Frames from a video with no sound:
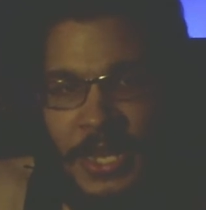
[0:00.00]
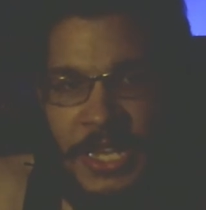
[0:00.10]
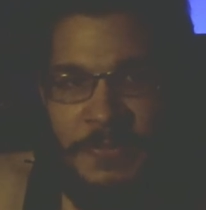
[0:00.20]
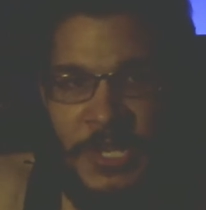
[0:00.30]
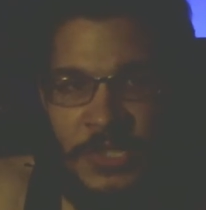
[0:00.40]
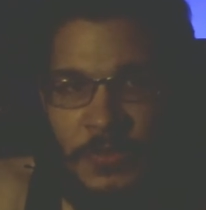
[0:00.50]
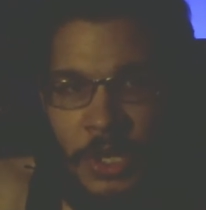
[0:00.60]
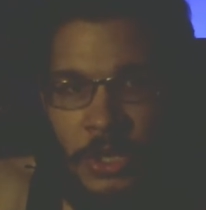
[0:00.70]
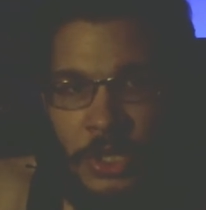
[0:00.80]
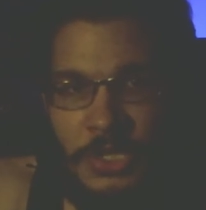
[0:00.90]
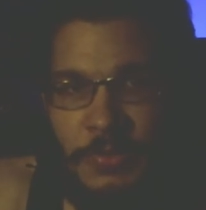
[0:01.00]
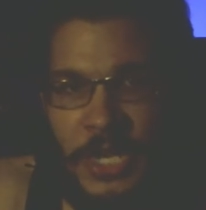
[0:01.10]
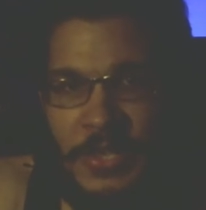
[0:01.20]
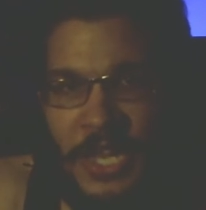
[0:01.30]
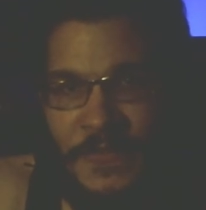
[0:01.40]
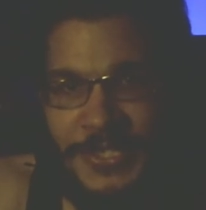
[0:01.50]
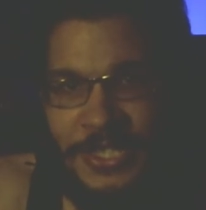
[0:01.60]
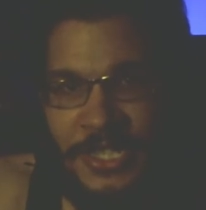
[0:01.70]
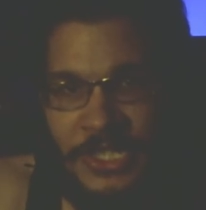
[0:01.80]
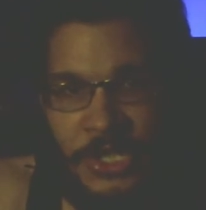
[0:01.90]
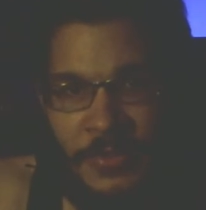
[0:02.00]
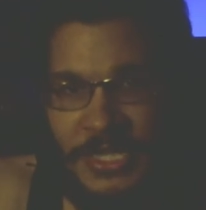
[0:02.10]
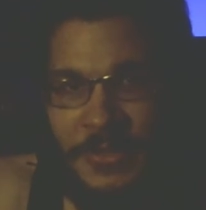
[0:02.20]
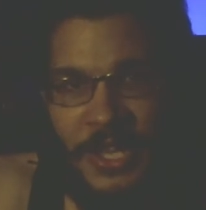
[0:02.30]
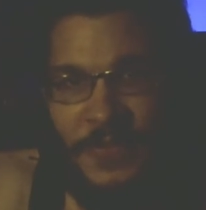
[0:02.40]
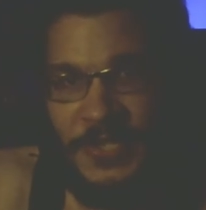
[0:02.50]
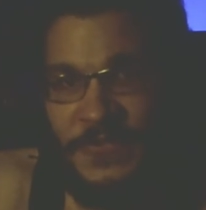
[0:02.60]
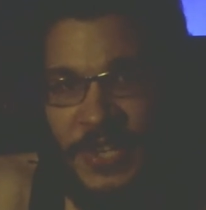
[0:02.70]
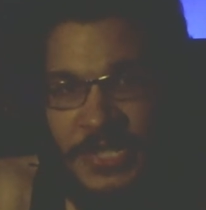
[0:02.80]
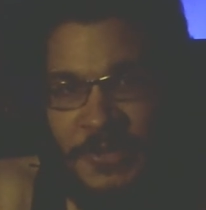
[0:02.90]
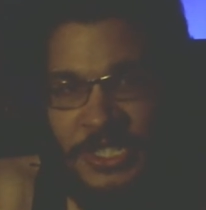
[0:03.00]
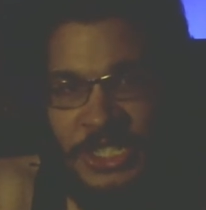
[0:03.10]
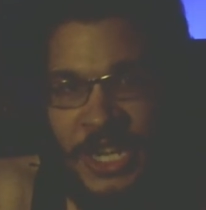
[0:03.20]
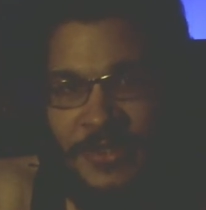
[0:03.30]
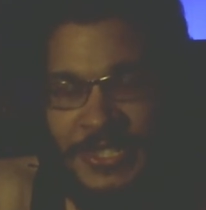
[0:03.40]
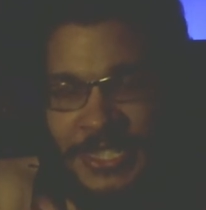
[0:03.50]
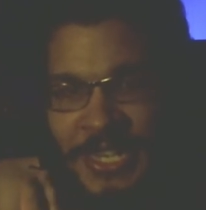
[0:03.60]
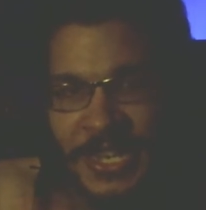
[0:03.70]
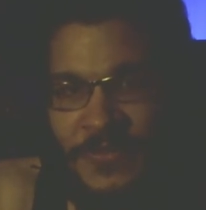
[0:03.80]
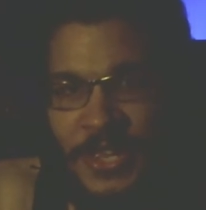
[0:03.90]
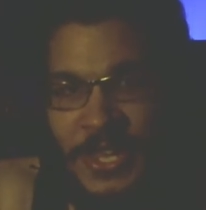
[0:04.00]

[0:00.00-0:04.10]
As Big Swole looks around the opposite, she opens up an office, finds Busted Chattering Teeth,